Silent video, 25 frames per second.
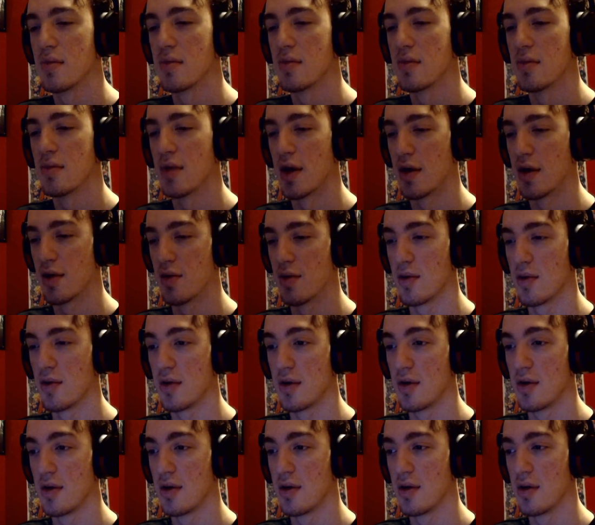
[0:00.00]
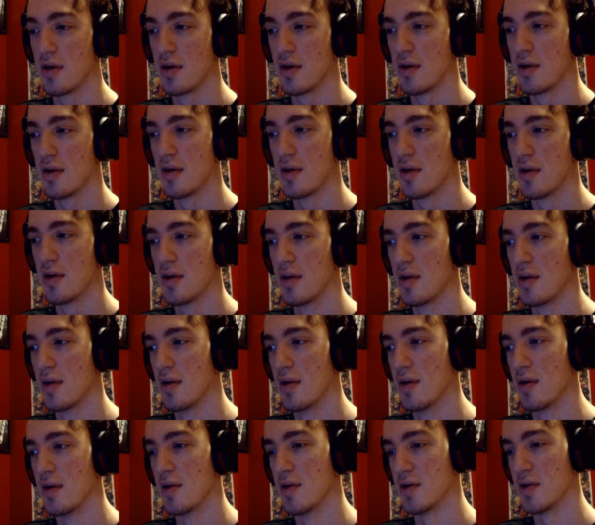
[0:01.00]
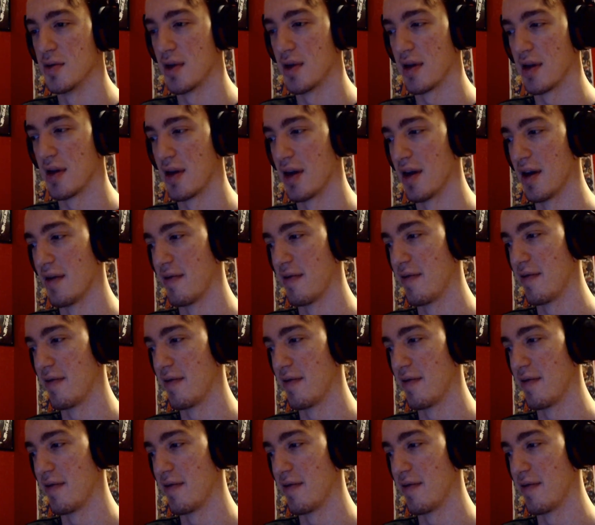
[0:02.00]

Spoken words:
Last one, which means they have